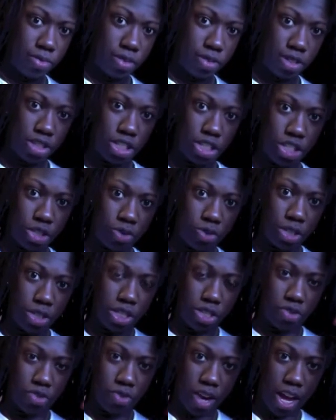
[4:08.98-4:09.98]
Just twist
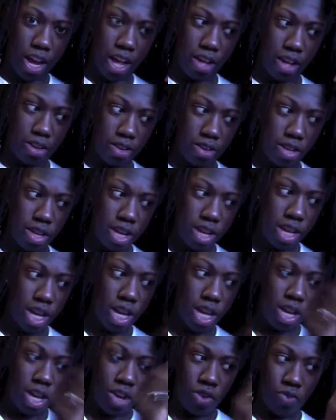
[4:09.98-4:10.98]
it around.
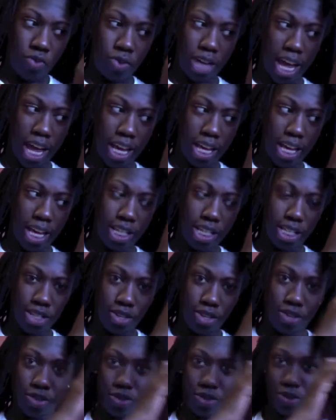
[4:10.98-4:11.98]
When I get
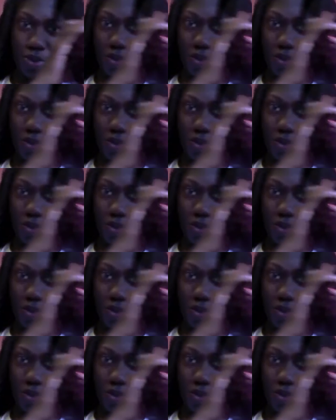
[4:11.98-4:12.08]
to